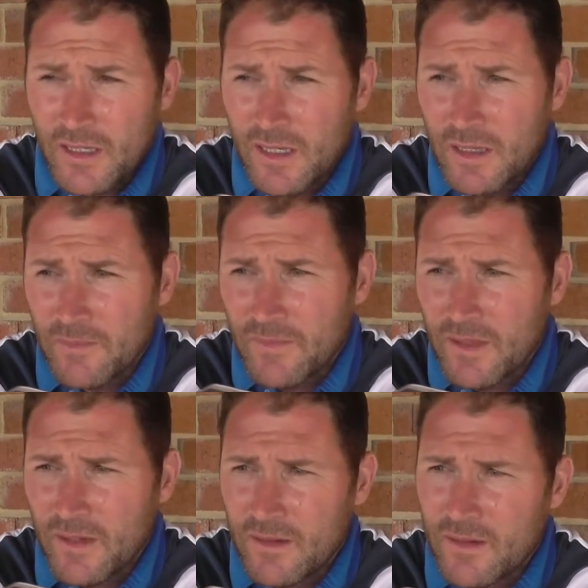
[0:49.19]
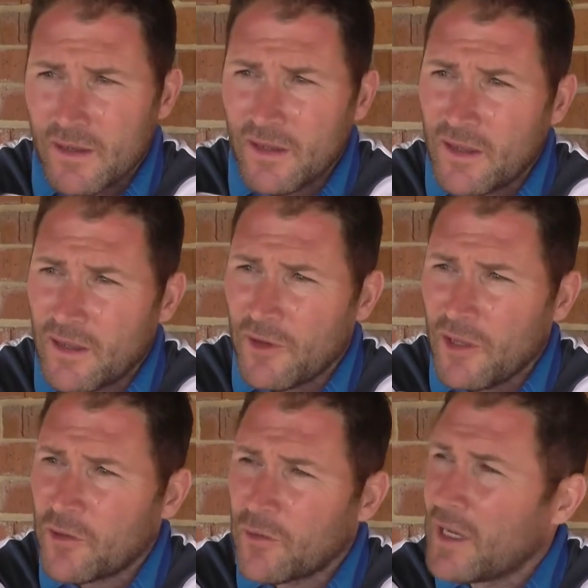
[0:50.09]
Another
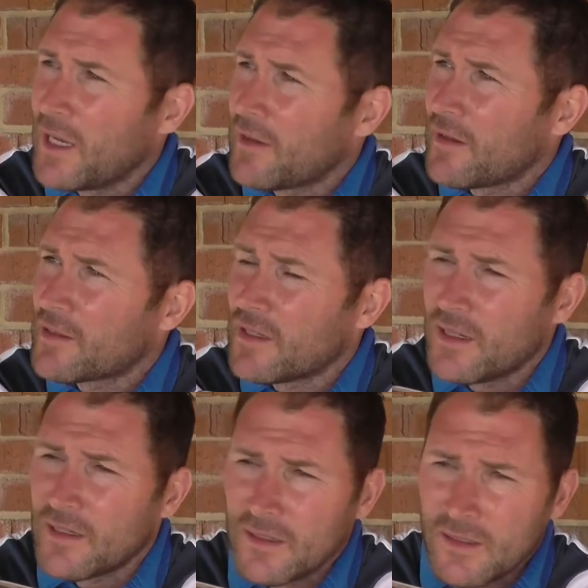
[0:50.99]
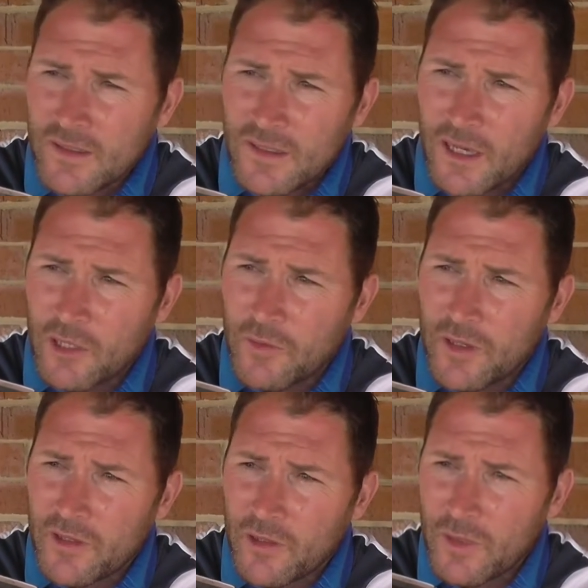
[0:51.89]
local lad that's
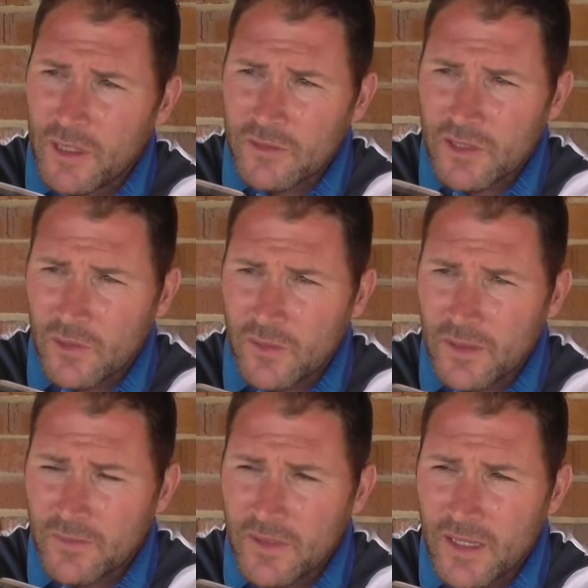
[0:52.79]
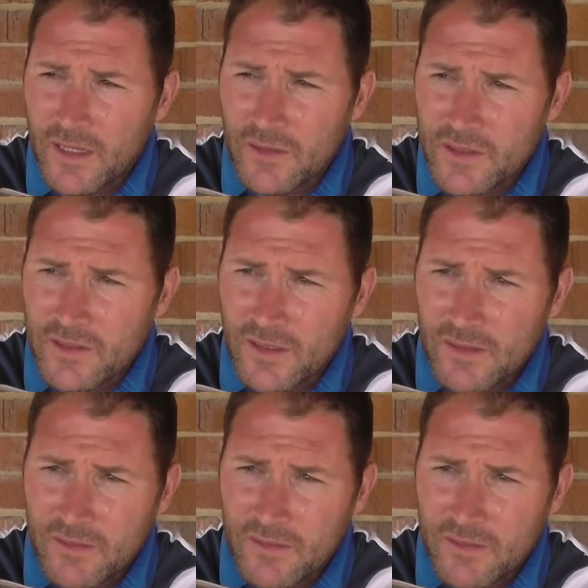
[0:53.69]
hungry to do well. So it's.